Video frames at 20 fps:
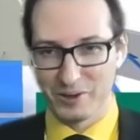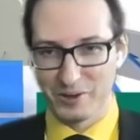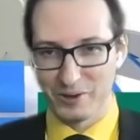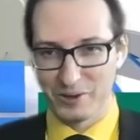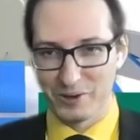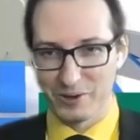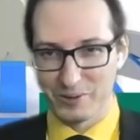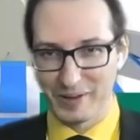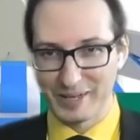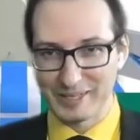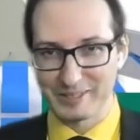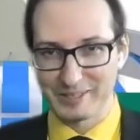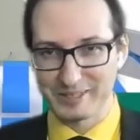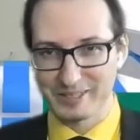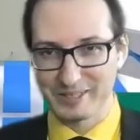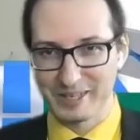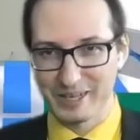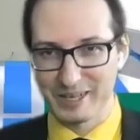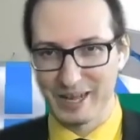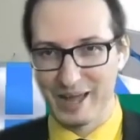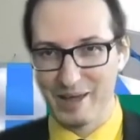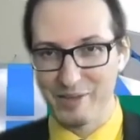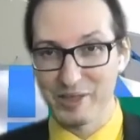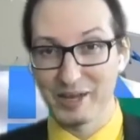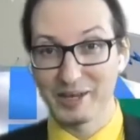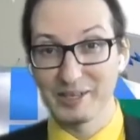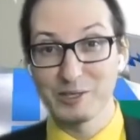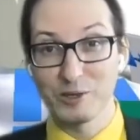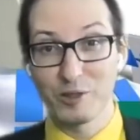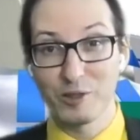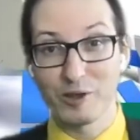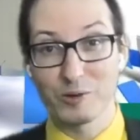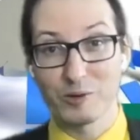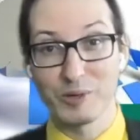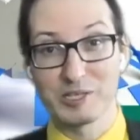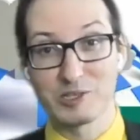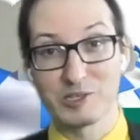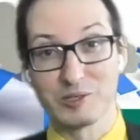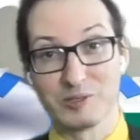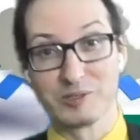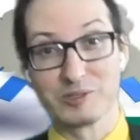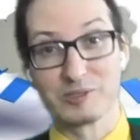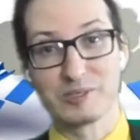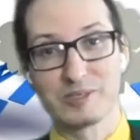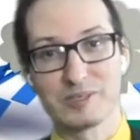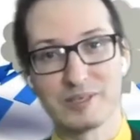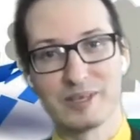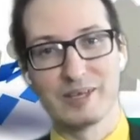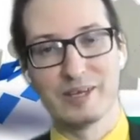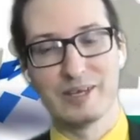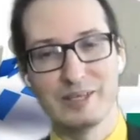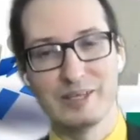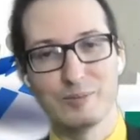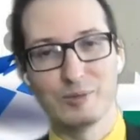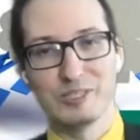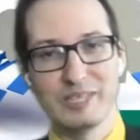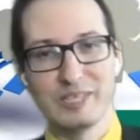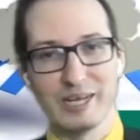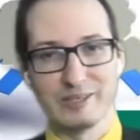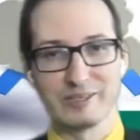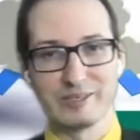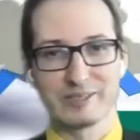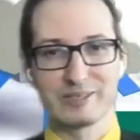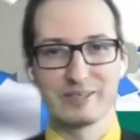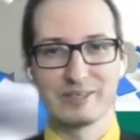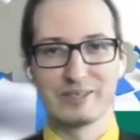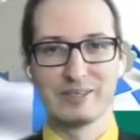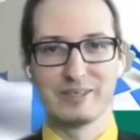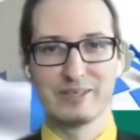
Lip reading: All right, are there any other questions? Anybody else?